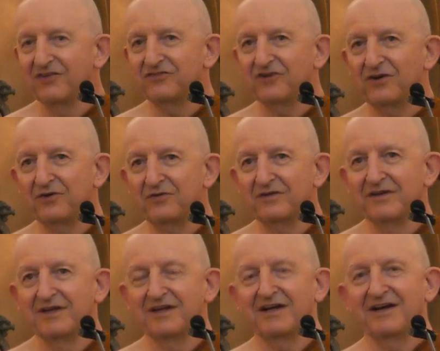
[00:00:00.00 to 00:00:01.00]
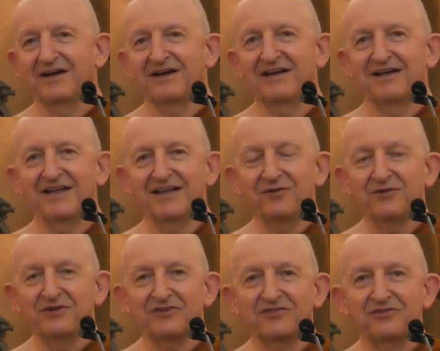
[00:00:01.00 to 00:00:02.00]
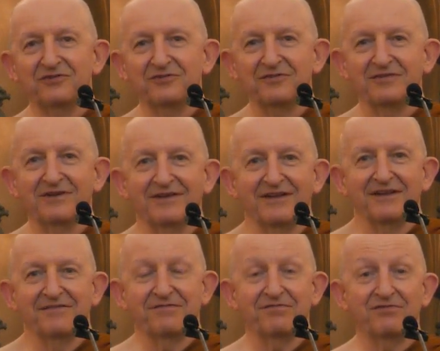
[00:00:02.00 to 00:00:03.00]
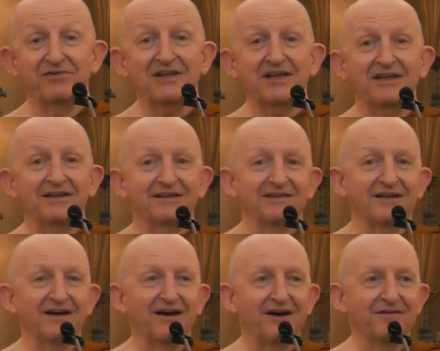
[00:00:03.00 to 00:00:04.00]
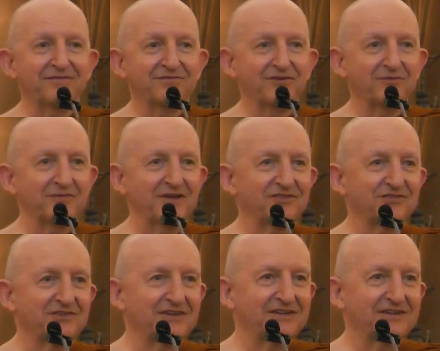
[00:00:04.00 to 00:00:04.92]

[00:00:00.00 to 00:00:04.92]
So in order to free the heart from its